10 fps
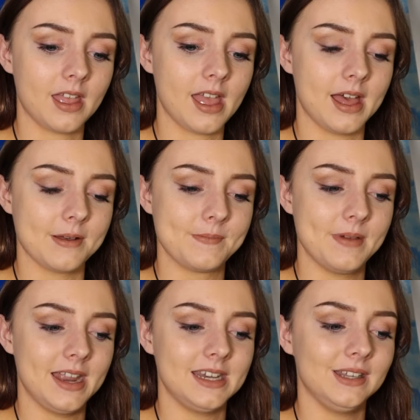
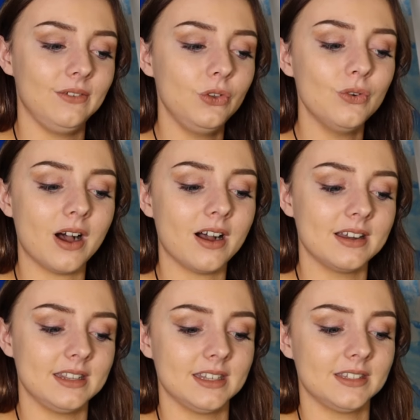And if you are
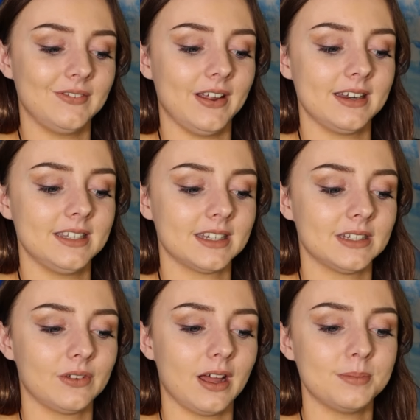in this very Six
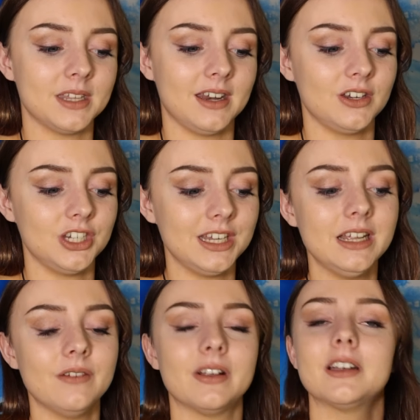of Cups
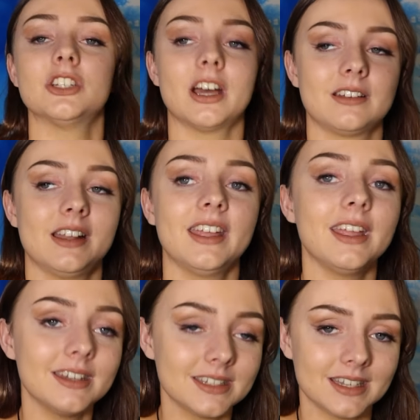energy, very childlike
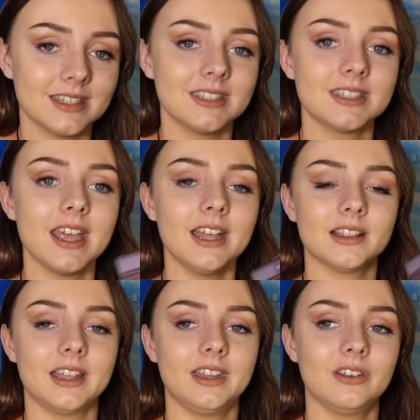innocence,
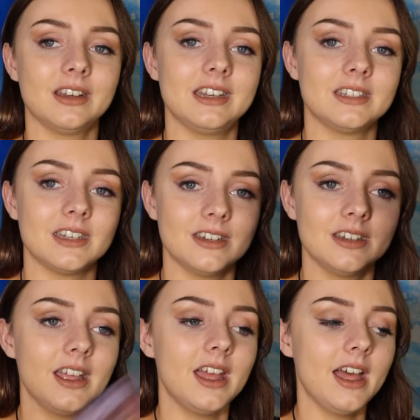letting your innocent,
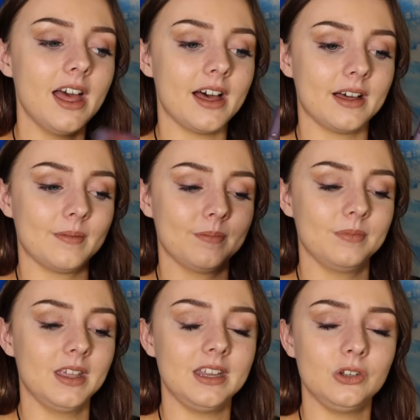
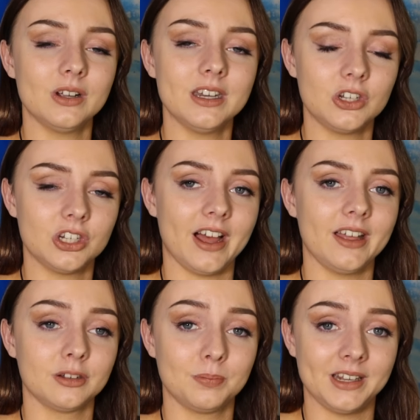your inner
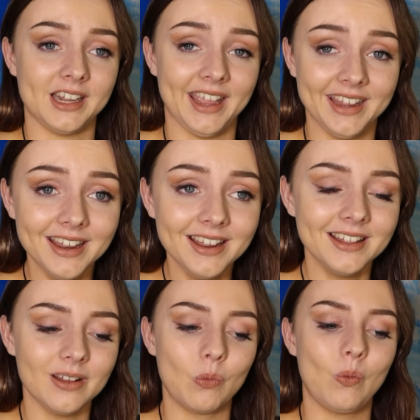child play,
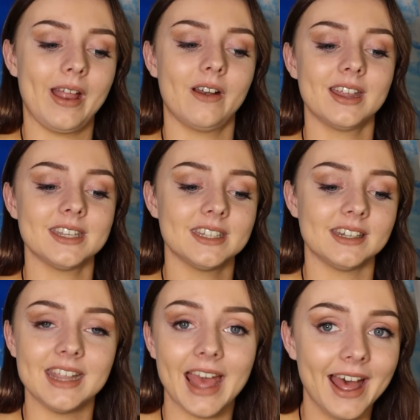wearing a
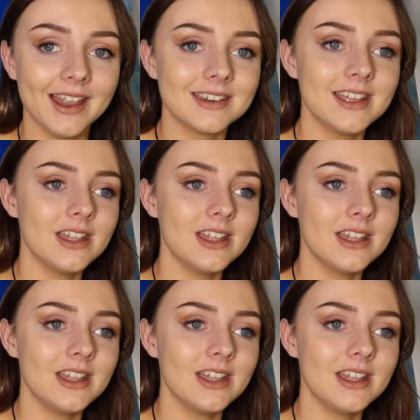silly hat,